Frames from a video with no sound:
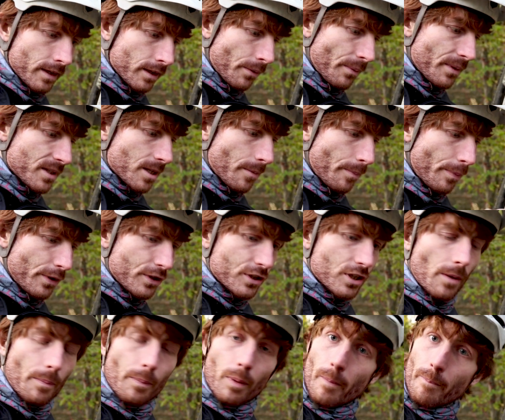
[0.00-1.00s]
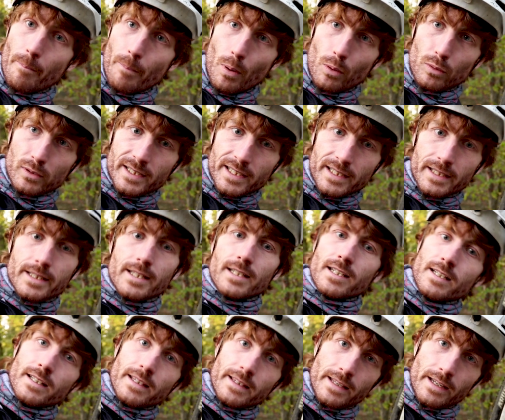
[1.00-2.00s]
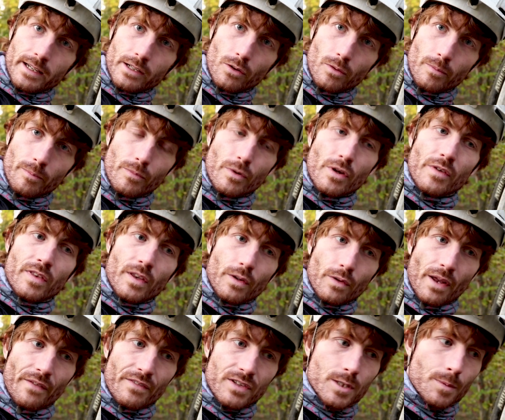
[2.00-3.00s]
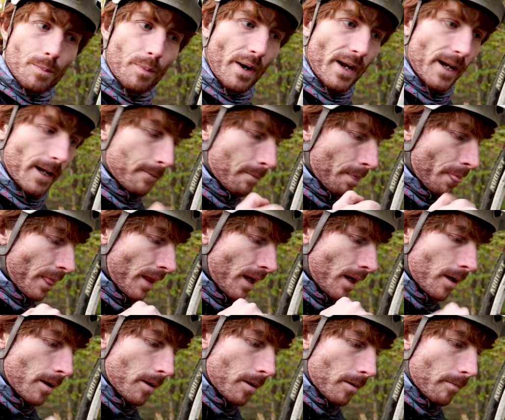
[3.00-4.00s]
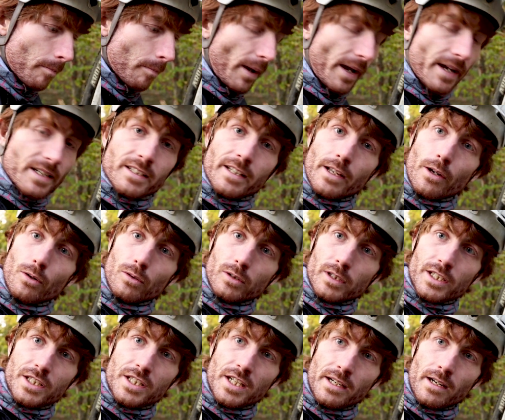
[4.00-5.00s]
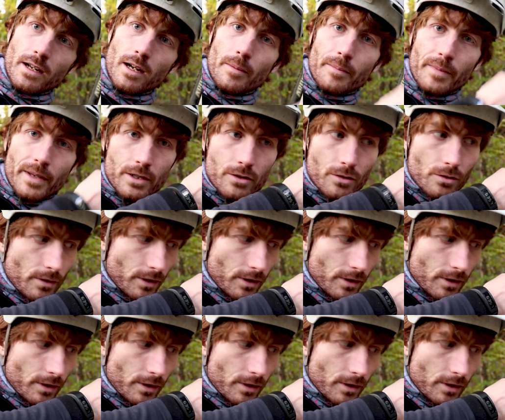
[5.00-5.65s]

The ones that push up are bolted, they don't move, they don't have a spring, but as they hold the chain up they do